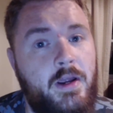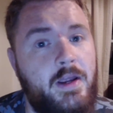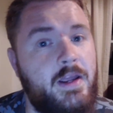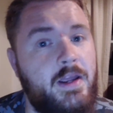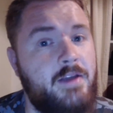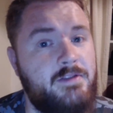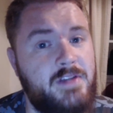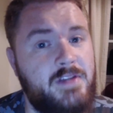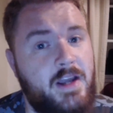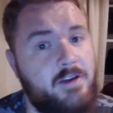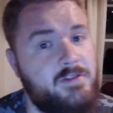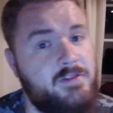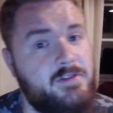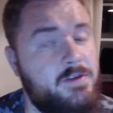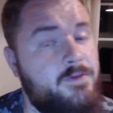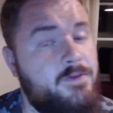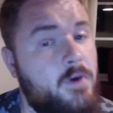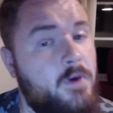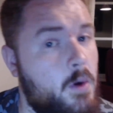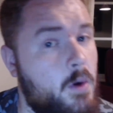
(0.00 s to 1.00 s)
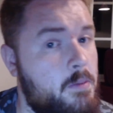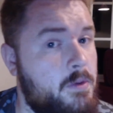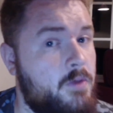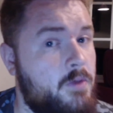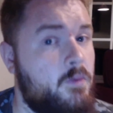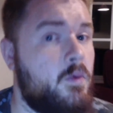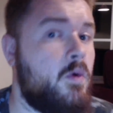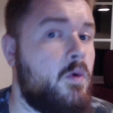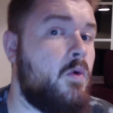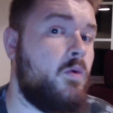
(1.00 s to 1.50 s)
It gives a guaranteed follow-up at the
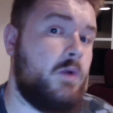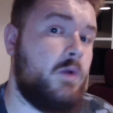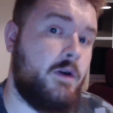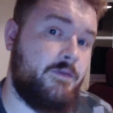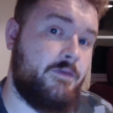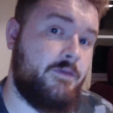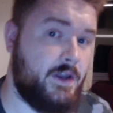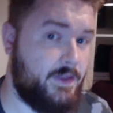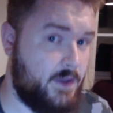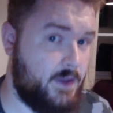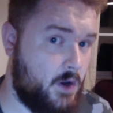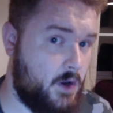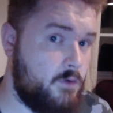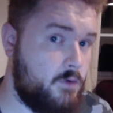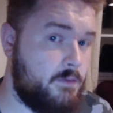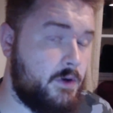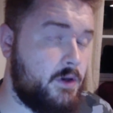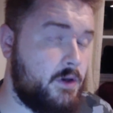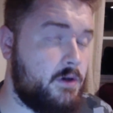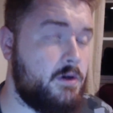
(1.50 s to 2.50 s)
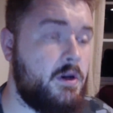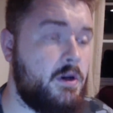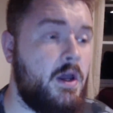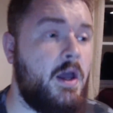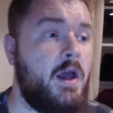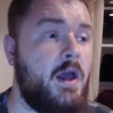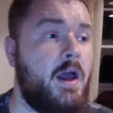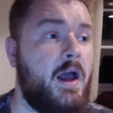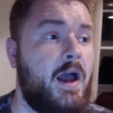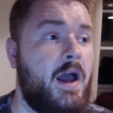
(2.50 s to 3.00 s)
wall, nothing in the open,
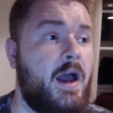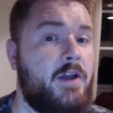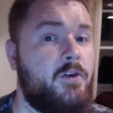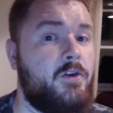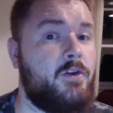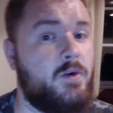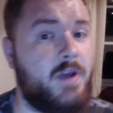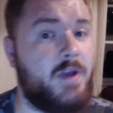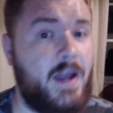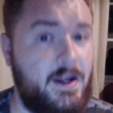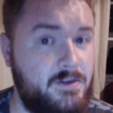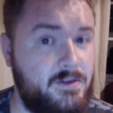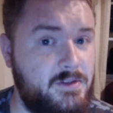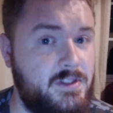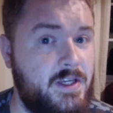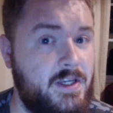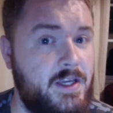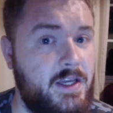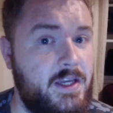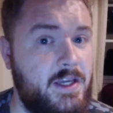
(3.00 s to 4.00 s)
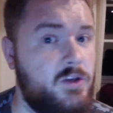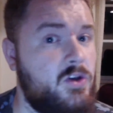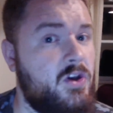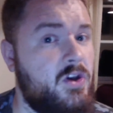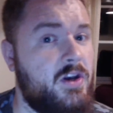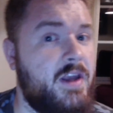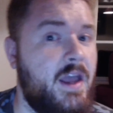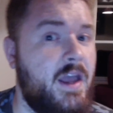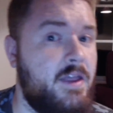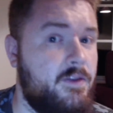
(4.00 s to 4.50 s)
and on counter hit you
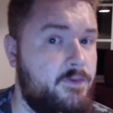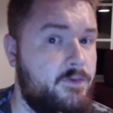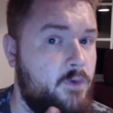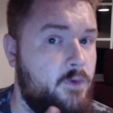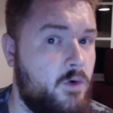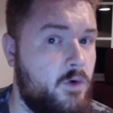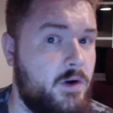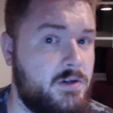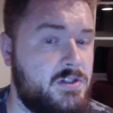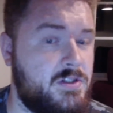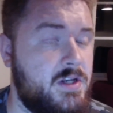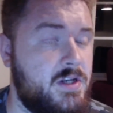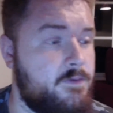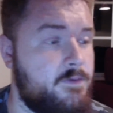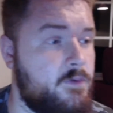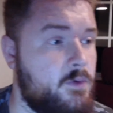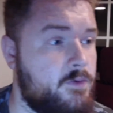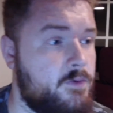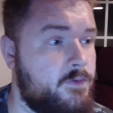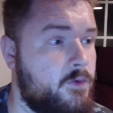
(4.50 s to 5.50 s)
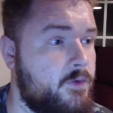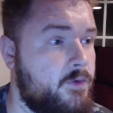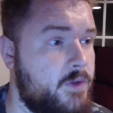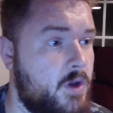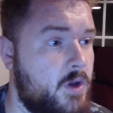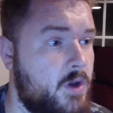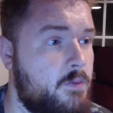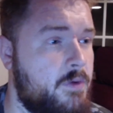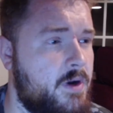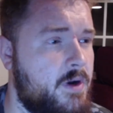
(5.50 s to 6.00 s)
could get the full crouch down forward 4 in the
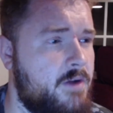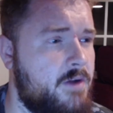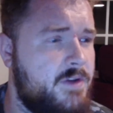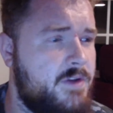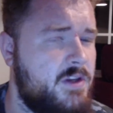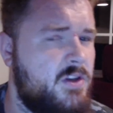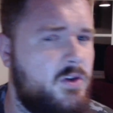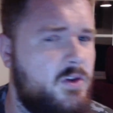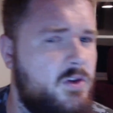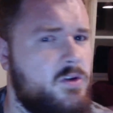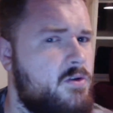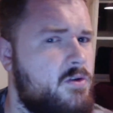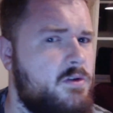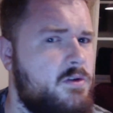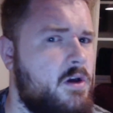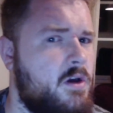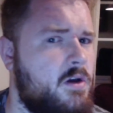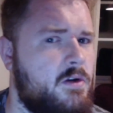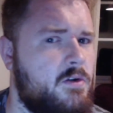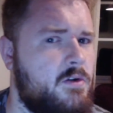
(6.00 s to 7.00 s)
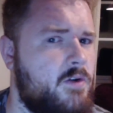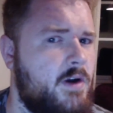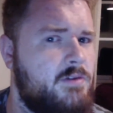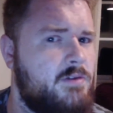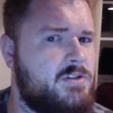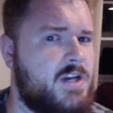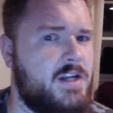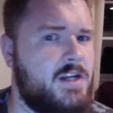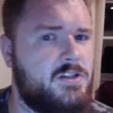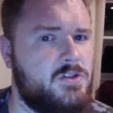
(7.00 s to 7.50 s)
open. I think you could
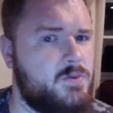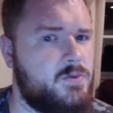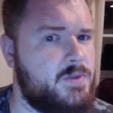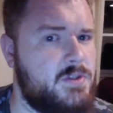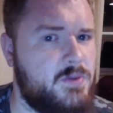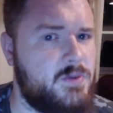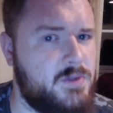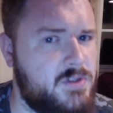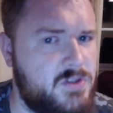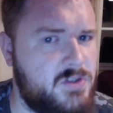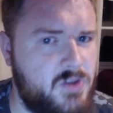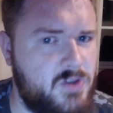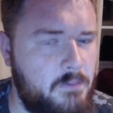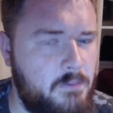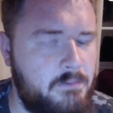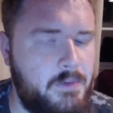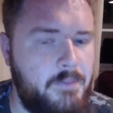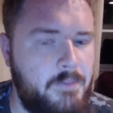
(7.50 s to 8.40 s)
crouch cancel into a stomp.